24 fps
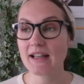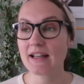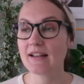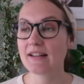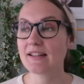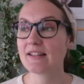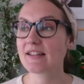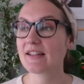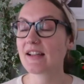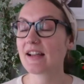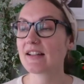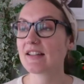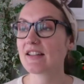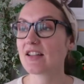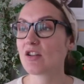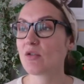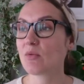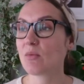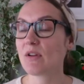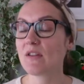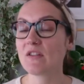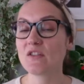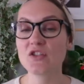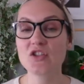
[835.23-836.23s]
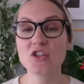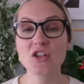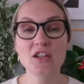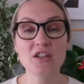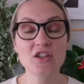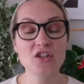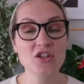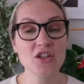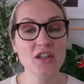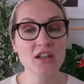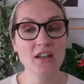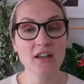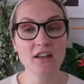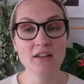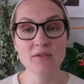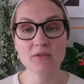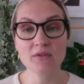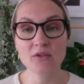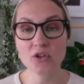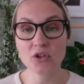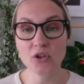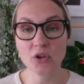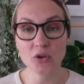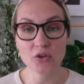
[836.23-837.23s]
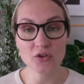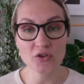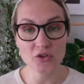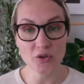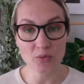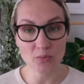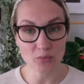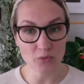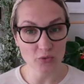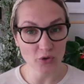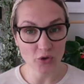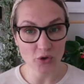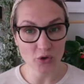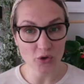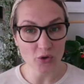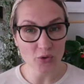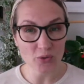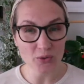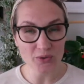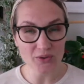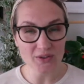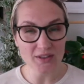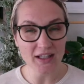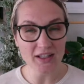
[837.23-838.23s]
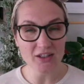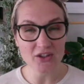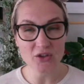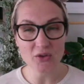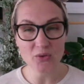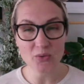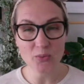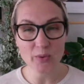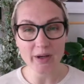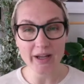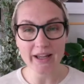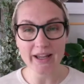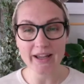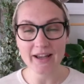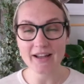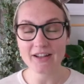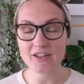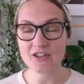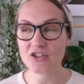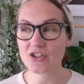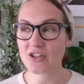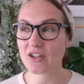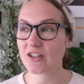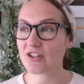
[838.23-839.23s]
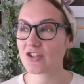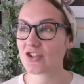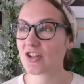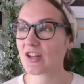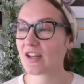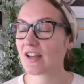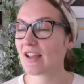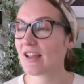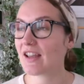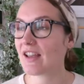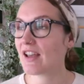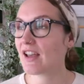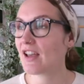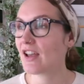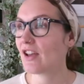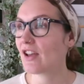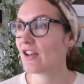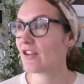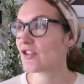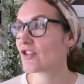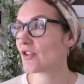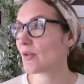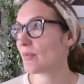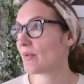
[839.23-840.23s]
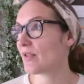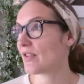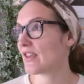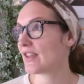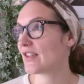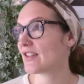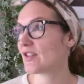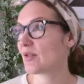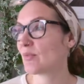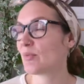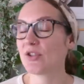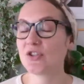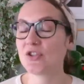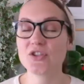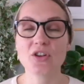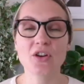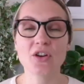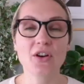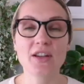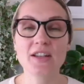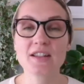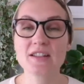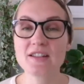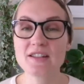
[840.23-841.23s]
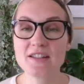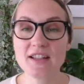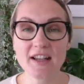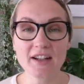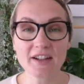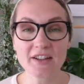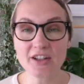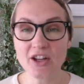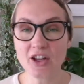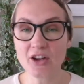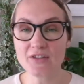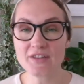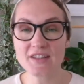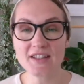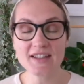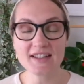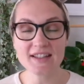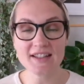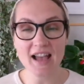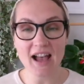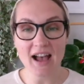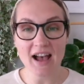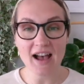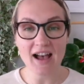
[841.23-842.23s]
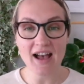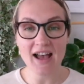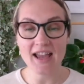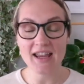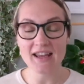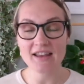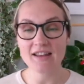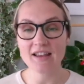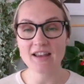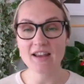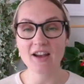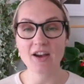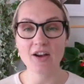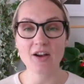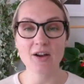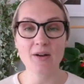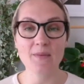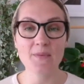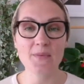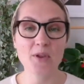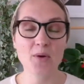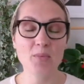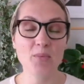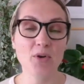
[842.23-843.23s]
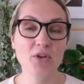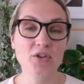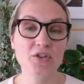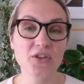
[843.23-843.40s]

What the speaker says: Starting with changing, you know, some the clothes that you wear, changing some things about your interior design, about